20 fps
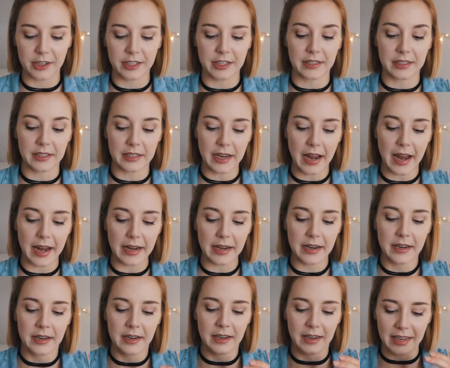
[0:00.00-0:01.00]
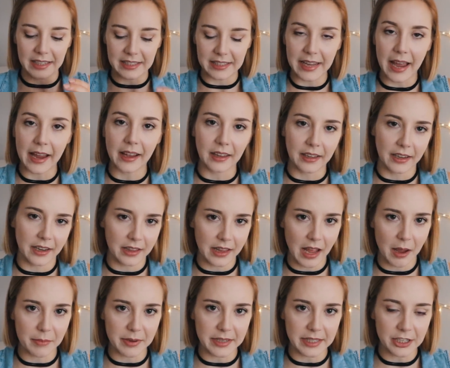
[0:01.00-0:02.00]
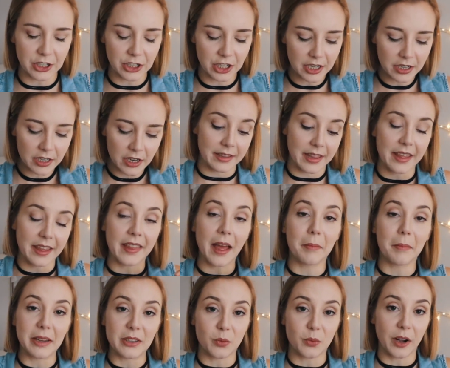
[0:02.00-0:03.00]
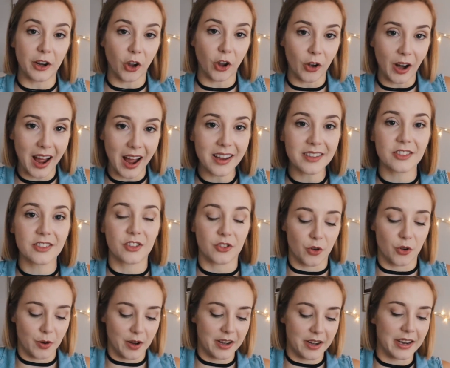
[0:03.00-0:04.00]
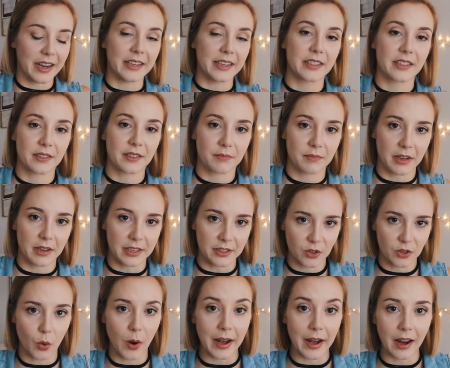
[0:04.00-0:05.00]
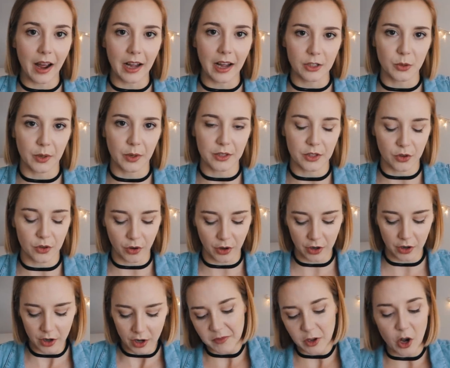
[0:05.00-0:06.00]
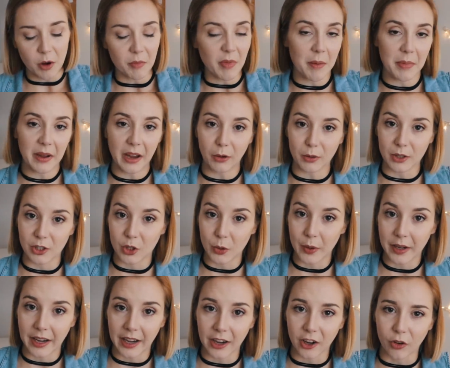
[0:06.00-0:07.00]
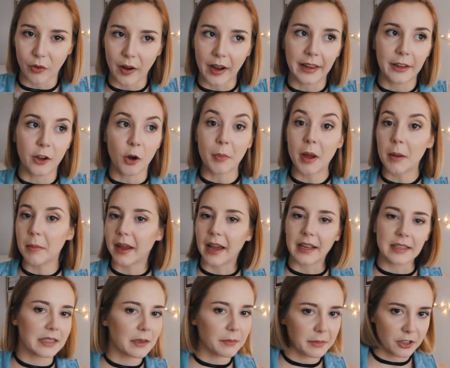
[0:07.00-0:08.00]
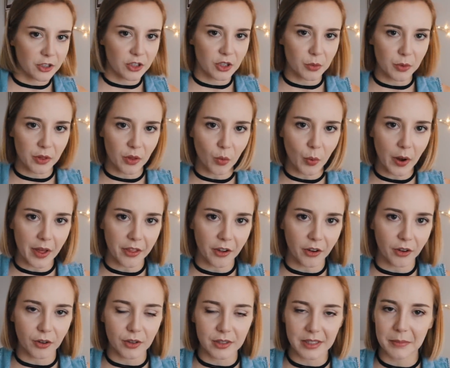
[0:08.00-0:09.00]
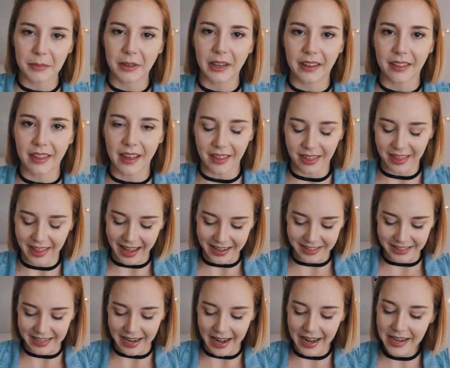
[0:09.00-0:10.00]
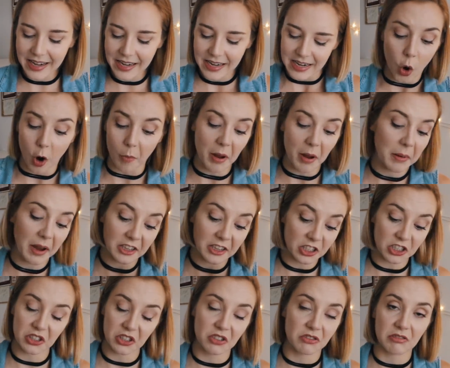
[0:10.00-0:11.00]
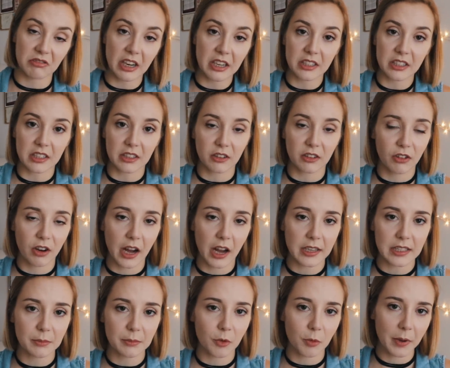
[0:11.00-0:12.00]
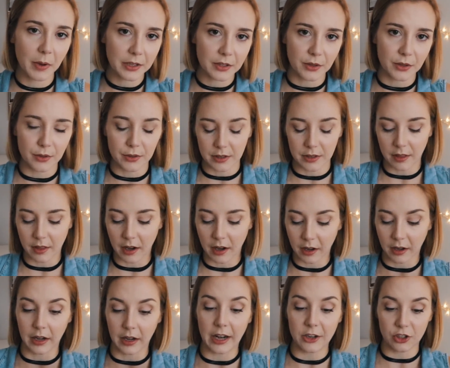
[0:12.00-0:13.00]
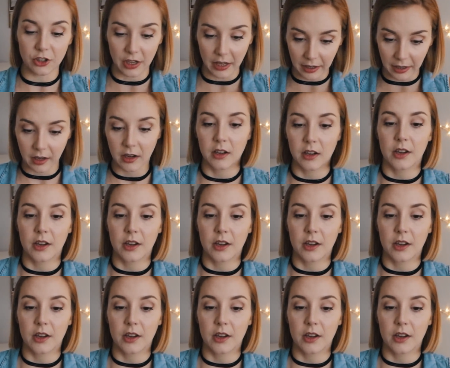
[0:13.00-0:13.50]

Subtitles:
it to stay exactly in that position. Then that means when I go to unscrew it, it's quite hard to unscrew. You know, maybe I was doing it incorrectly, or maybe it had something to do with the weather or something like that day, or maybe I just need to get some more muscles and then I can actually like